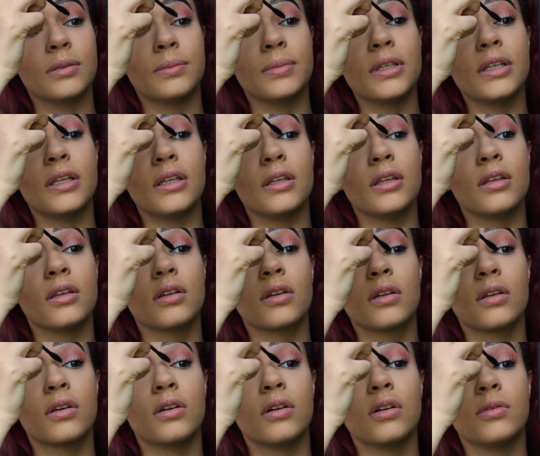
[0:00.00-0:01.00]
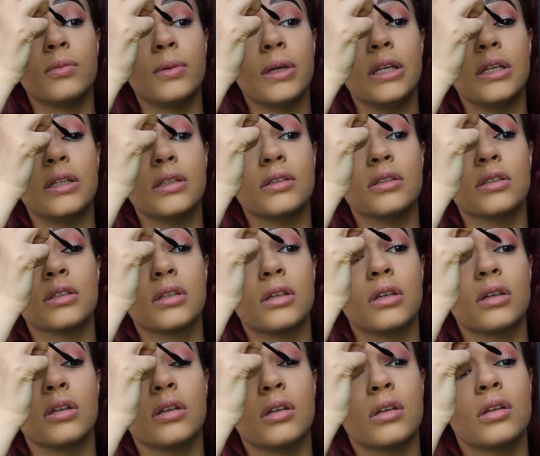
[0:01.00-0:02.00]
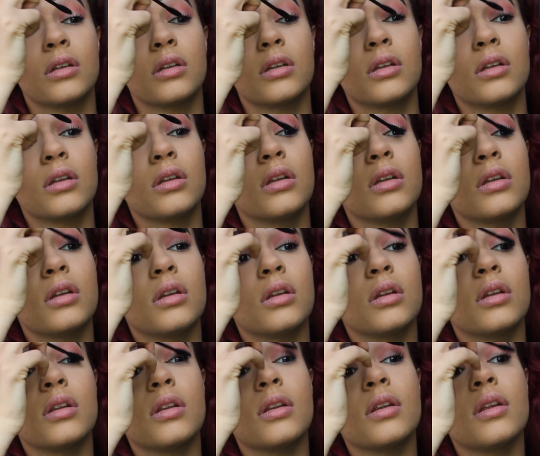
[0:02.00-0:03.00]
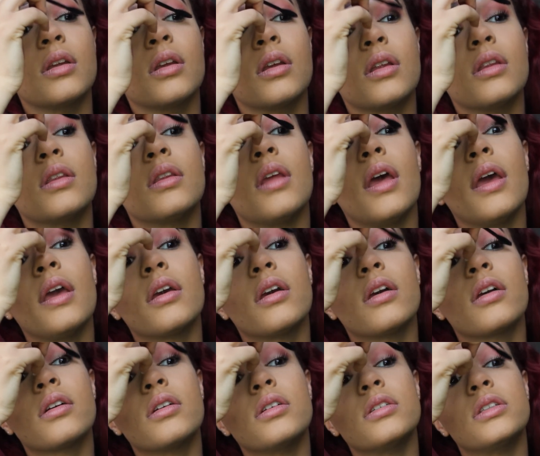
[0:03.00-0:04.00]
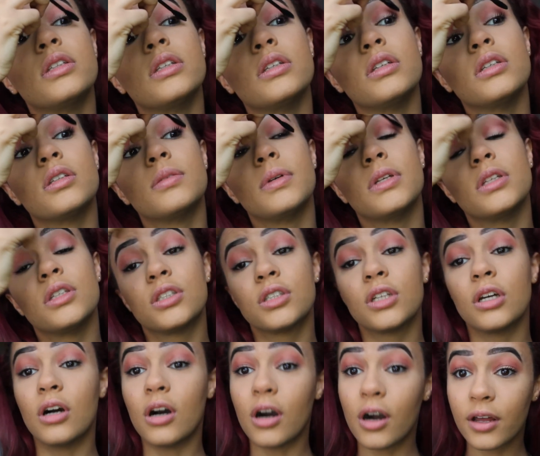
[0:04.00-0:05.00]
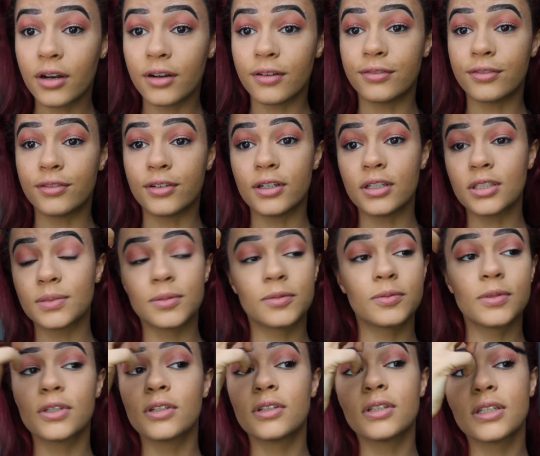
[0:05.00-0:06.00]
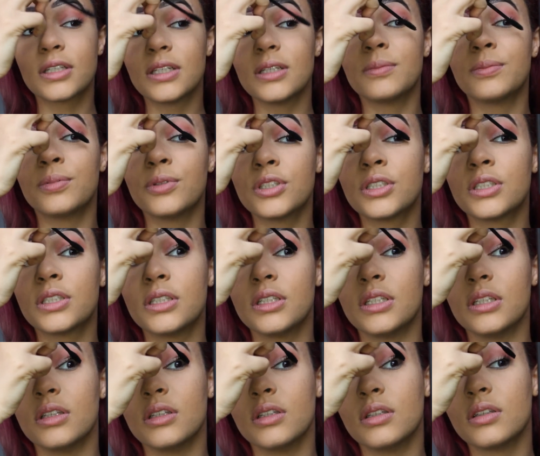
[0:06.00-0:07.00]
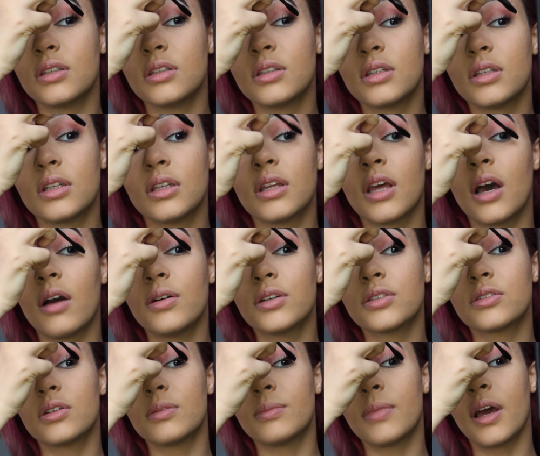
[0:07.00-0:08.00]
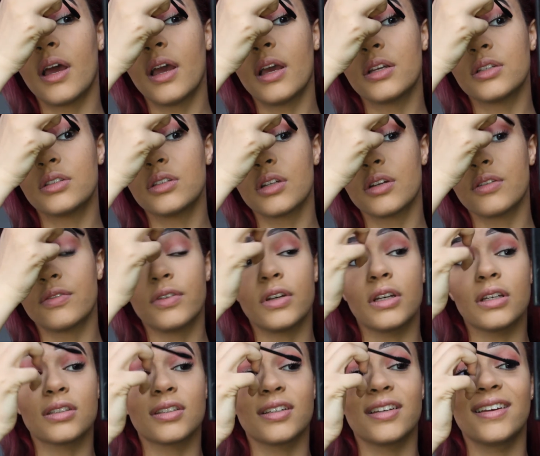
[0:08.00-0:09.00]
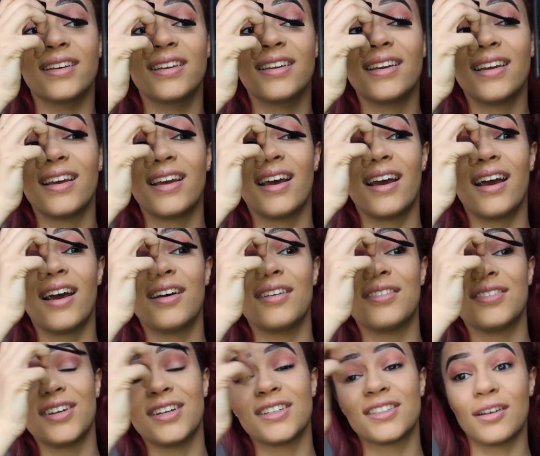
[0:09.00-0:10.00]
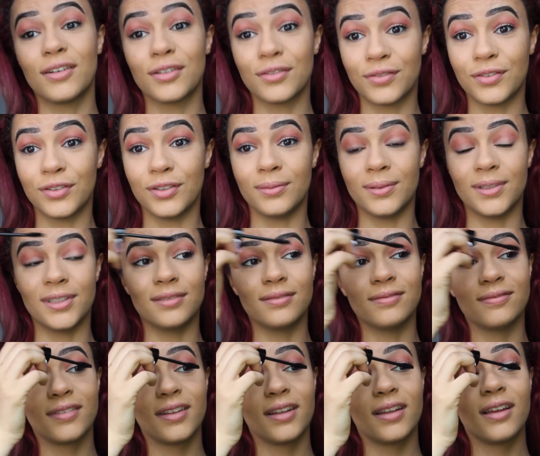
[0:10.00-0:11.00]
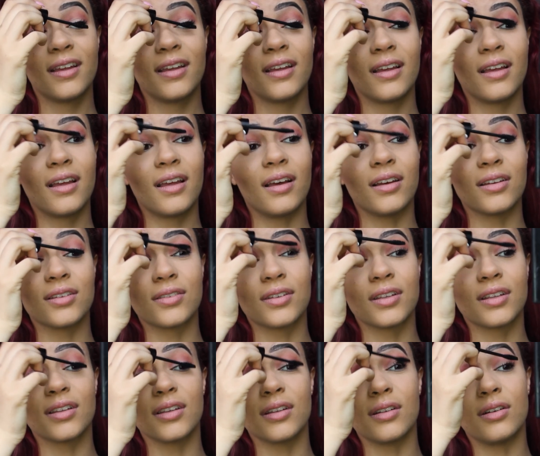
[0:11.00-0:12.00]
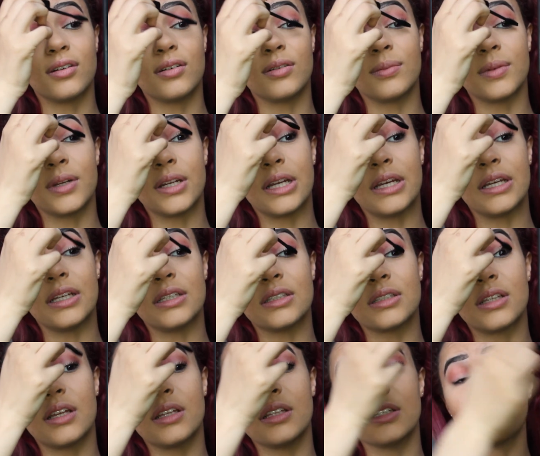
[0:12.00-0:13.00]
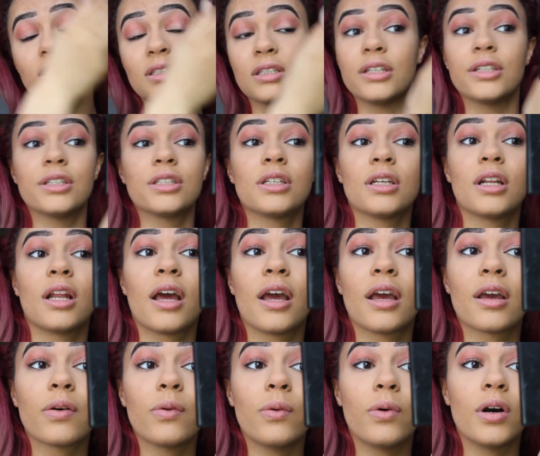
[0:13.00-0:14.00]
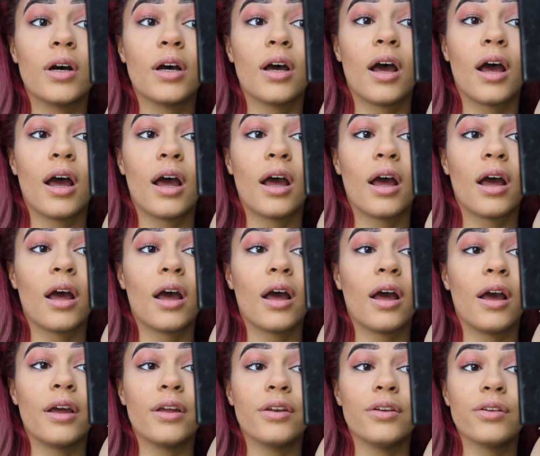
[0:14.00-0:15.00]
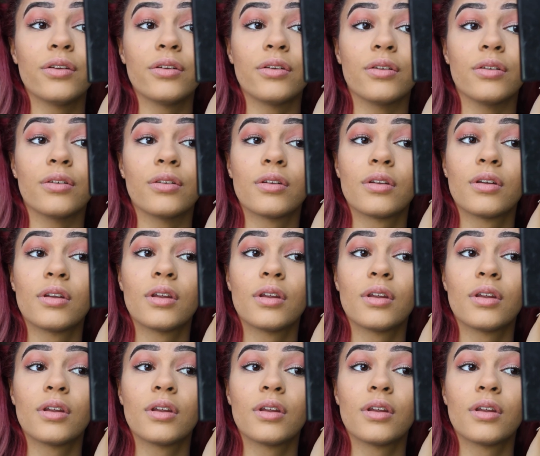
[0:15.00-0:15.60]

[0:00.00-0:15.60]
to be. God willing, so they can continue to make this shit harder for us, but we're gonna keep pushing. That was not my attitude at first. At first I was fuming. I was thinking, oh my days, like, this is literally like what I do,